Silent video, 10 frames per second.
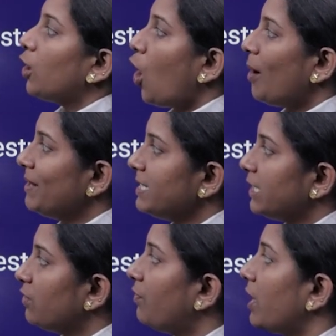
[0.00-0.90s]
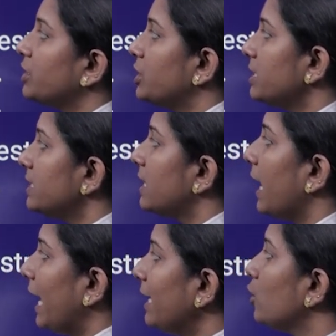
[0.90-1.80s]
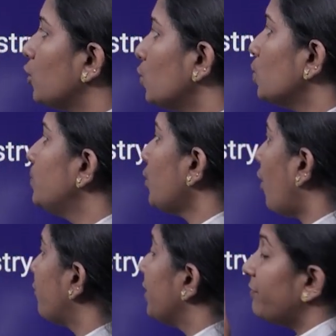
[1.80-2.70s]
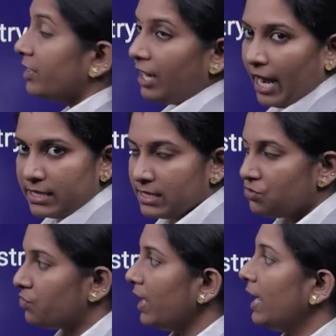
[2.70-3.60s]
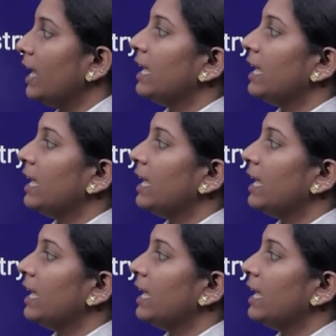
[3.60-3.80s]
Common set of functions in groups of different ancestry,